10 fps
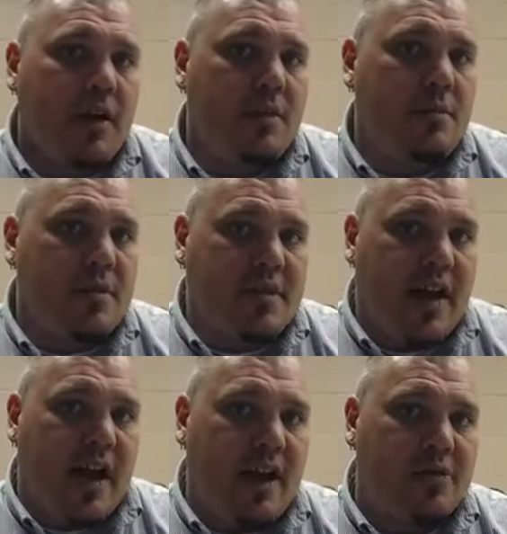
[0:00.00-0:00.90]
the
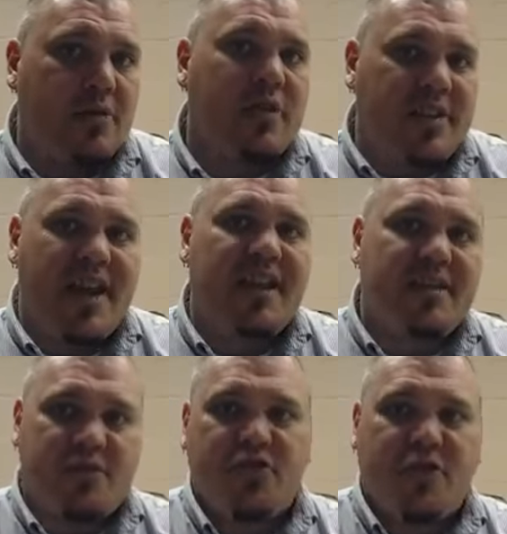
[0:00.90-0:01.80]
Messiah. So the
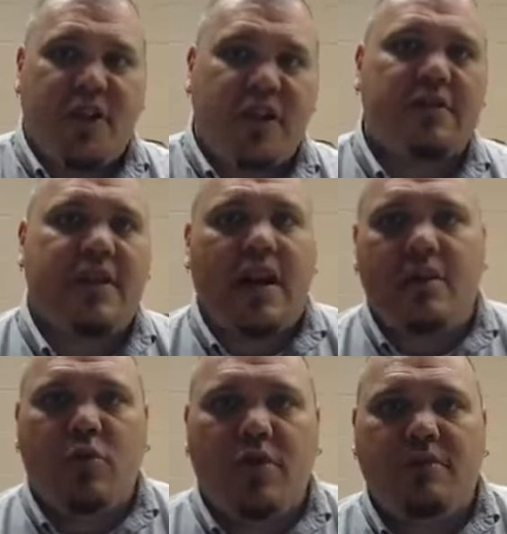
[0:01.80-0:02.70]
tenets during his
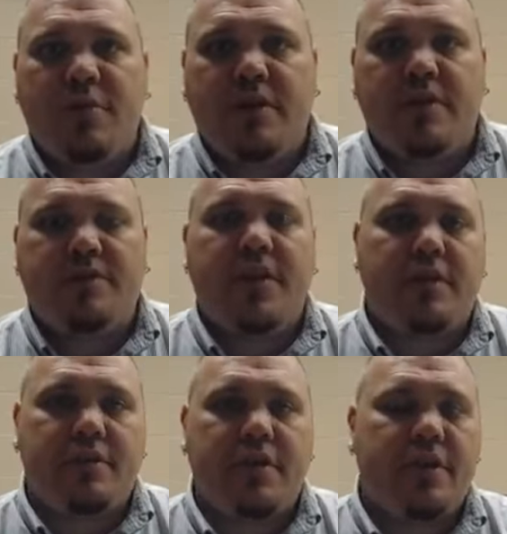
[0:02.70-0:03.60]
time would have been the
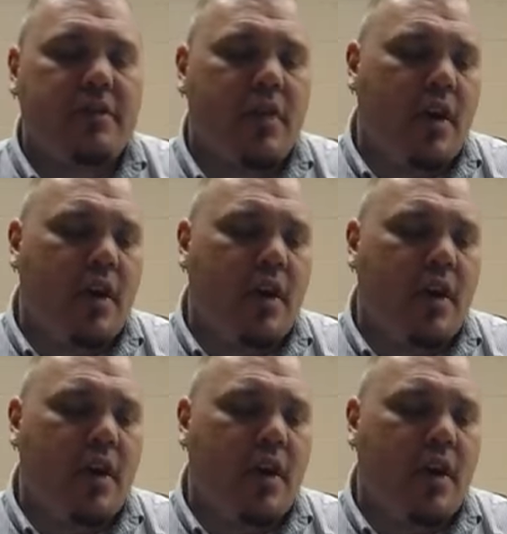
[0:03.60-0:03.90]
Pharisees,